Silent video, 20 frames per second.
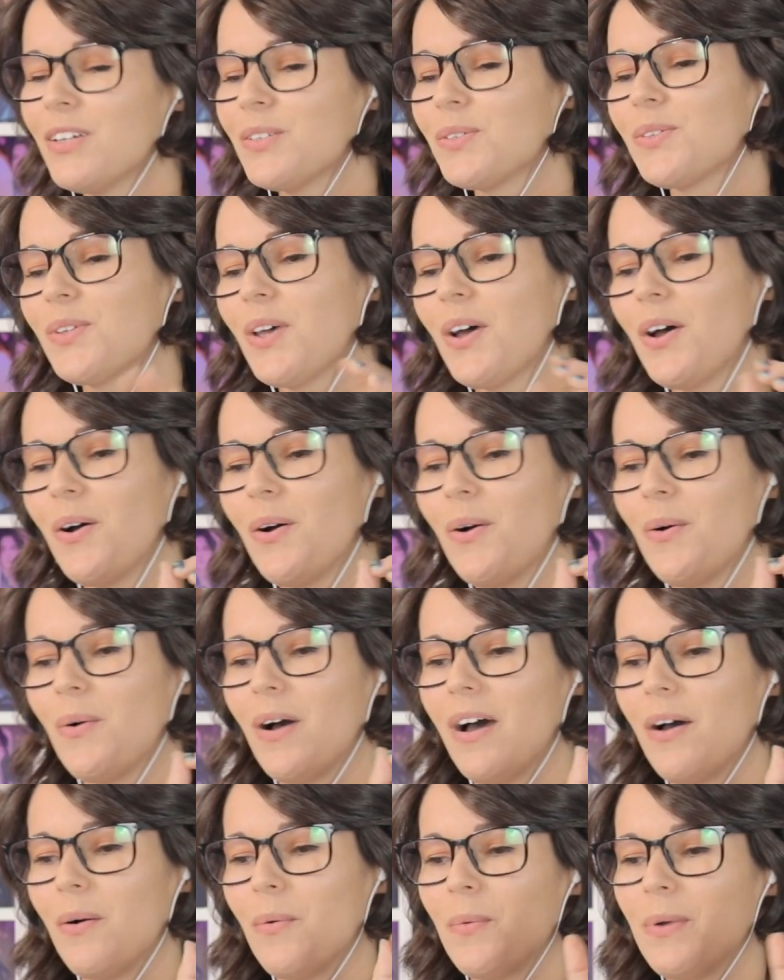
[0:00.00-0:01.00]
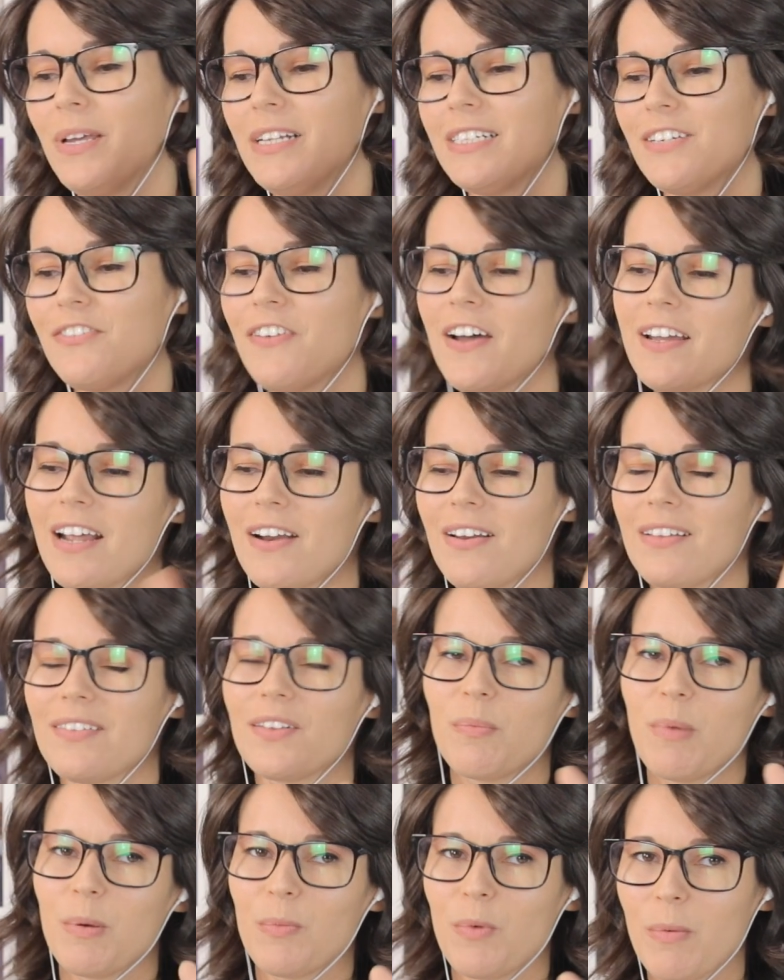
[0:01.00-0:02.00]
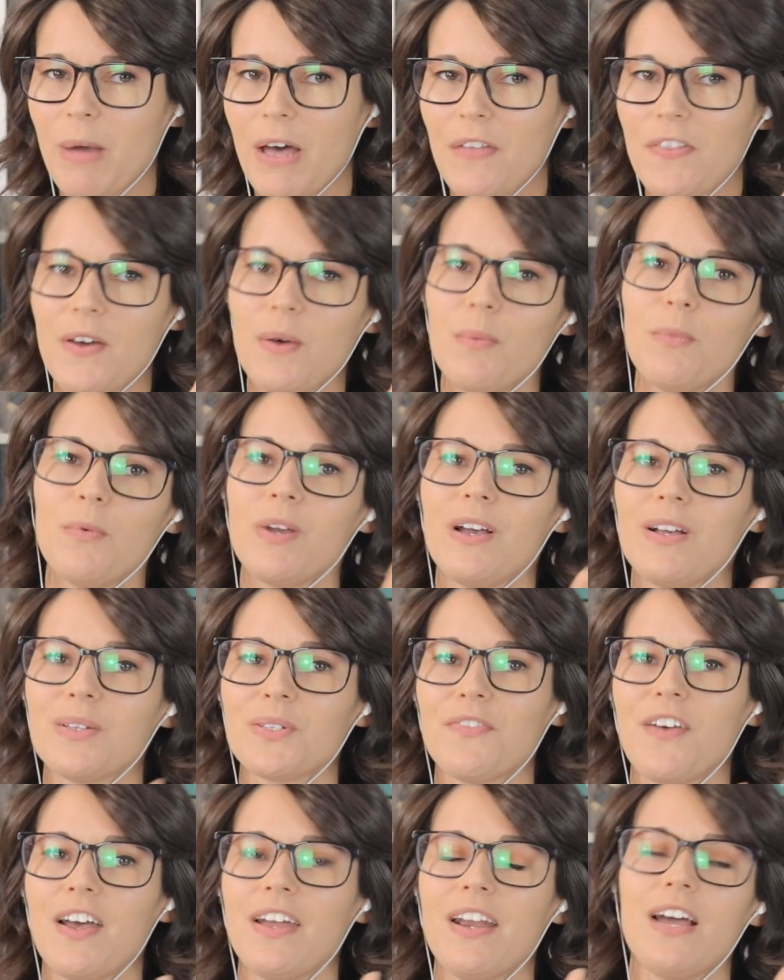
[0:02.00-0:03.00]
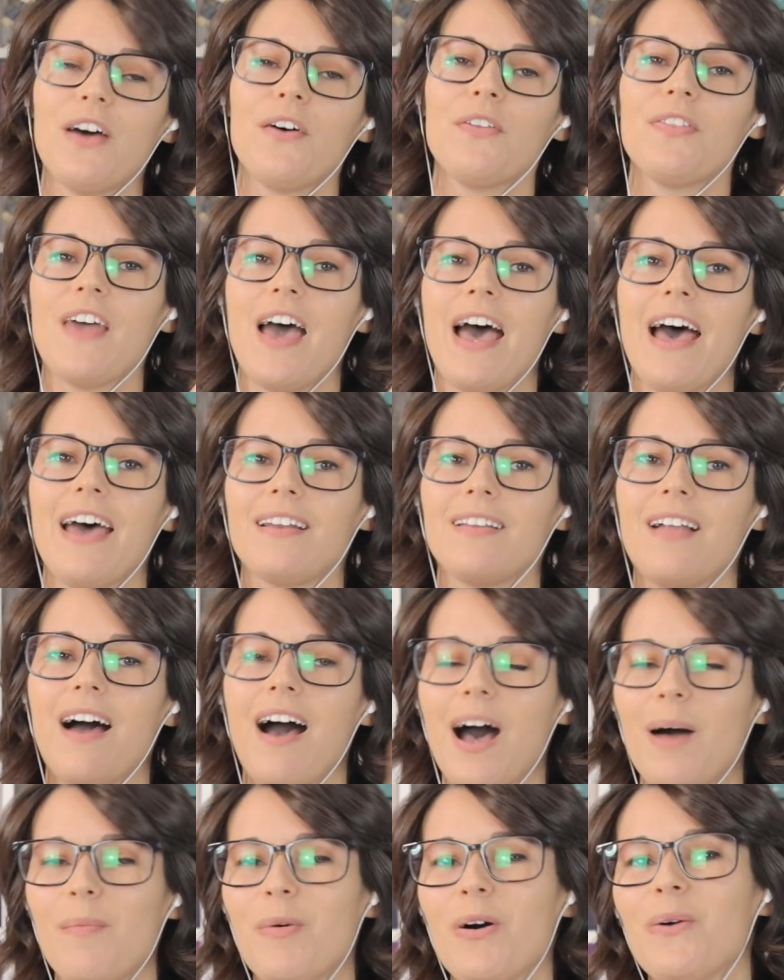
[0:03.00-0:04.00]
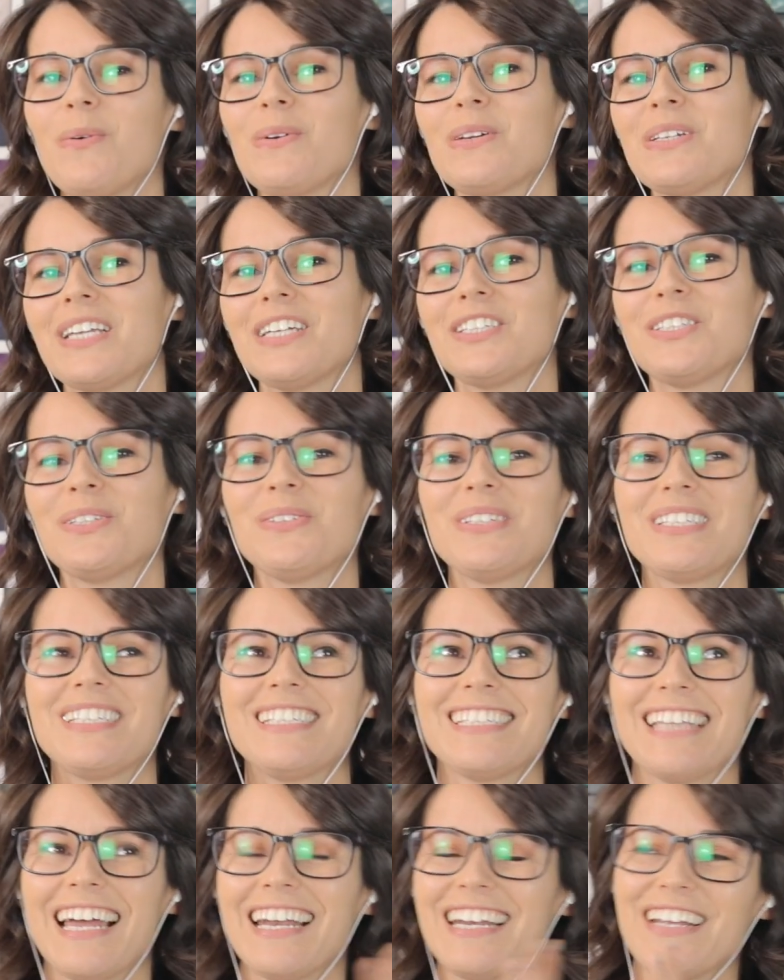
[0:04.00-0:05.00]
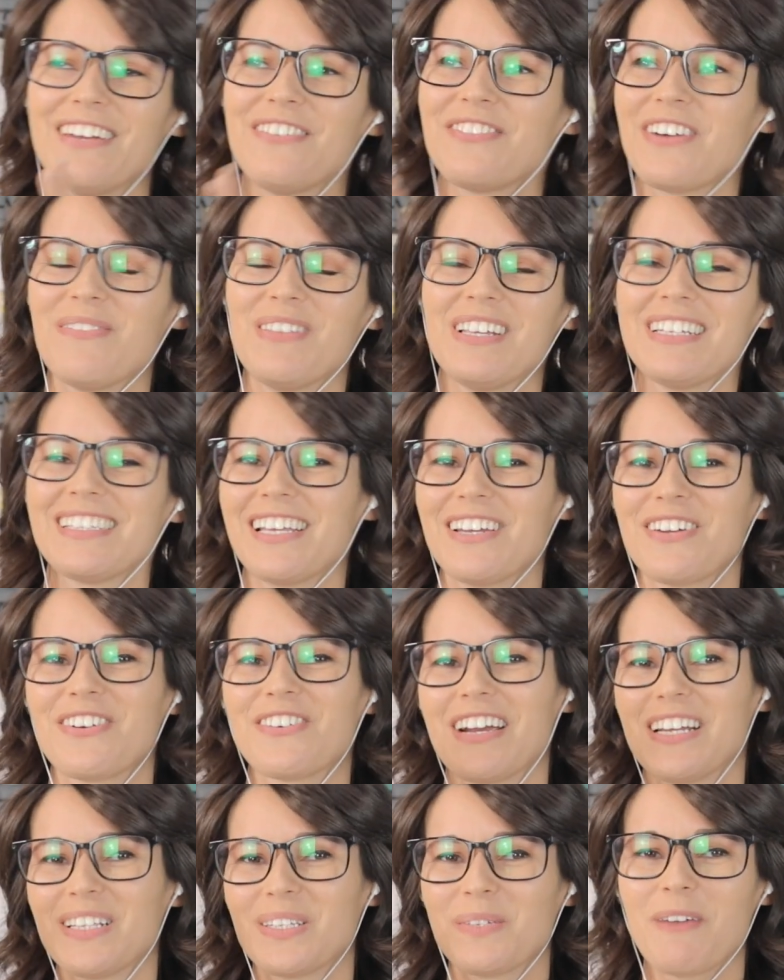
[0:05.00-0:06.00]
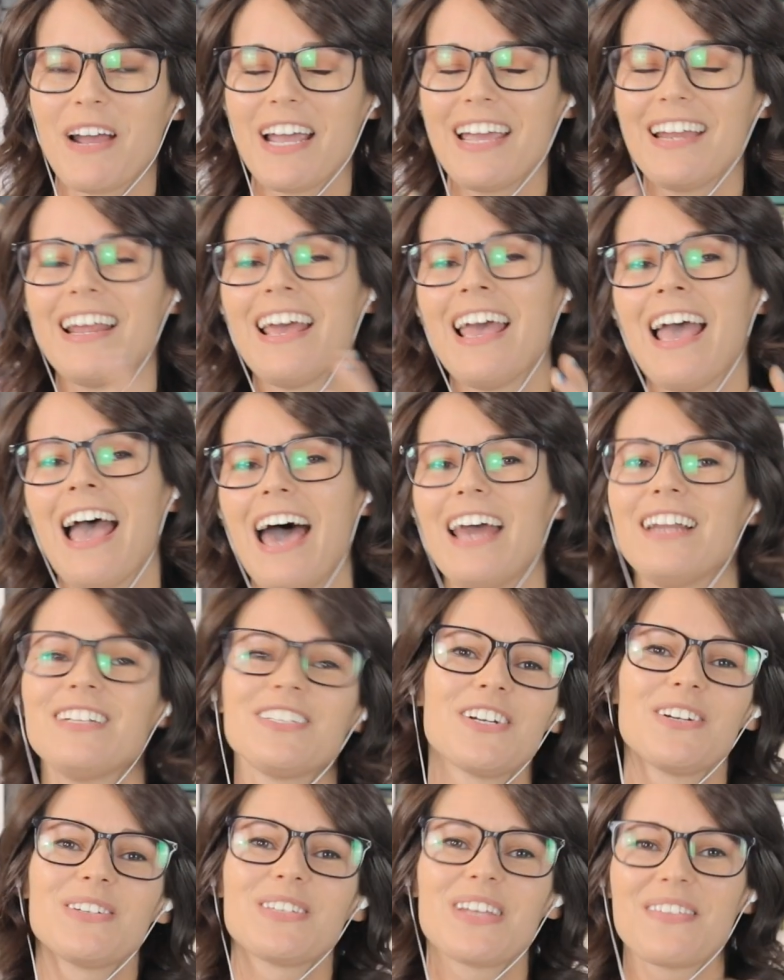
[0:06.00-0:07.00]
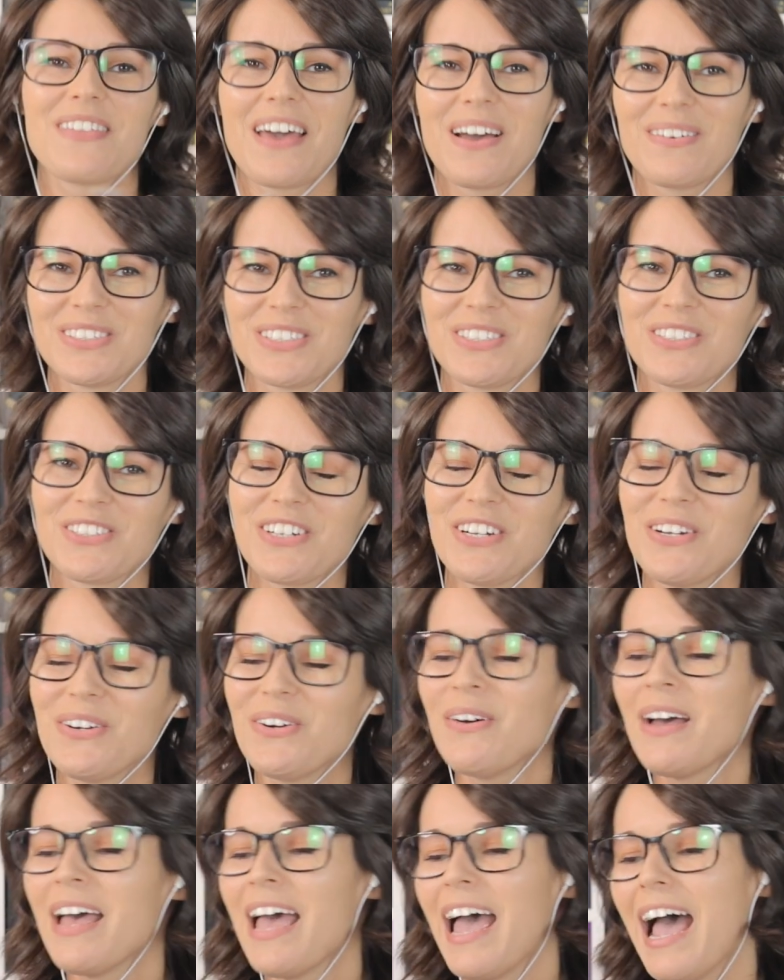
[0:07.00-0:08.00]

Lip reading: So we did find out a little bit more about them. We also find out that Lahaba always said she was descended from this like great sprite, and it turns out that was true.